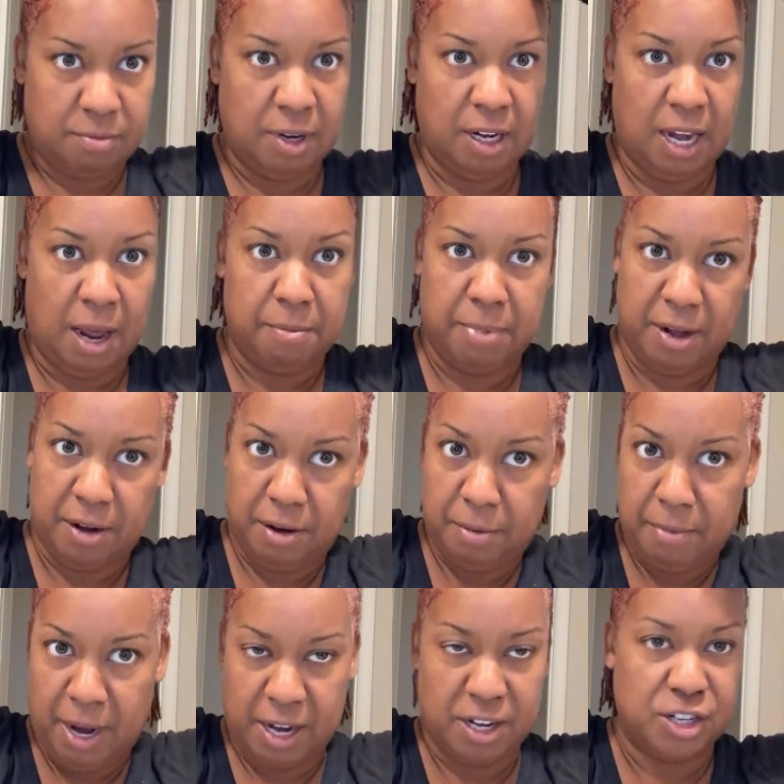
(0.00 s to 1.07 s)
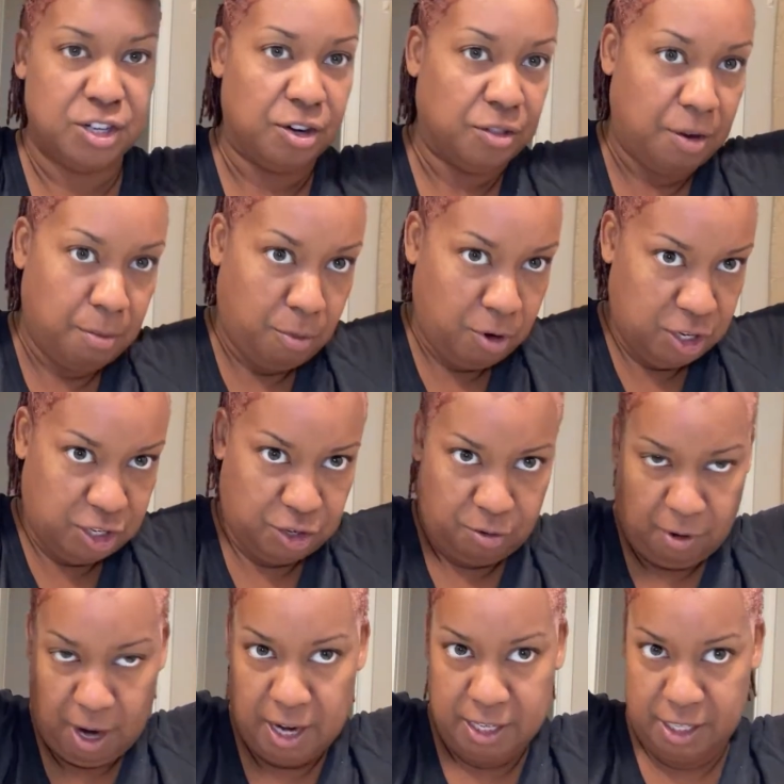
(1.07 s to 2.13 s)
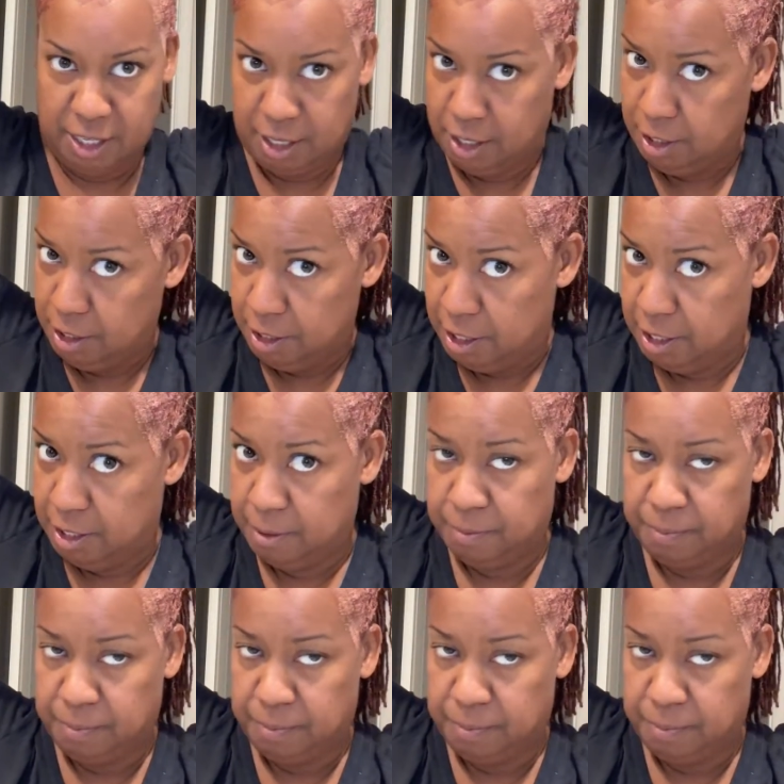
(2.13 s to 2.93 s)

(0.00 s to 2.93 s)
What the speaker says: a lot better, making sure they're moisturizing good.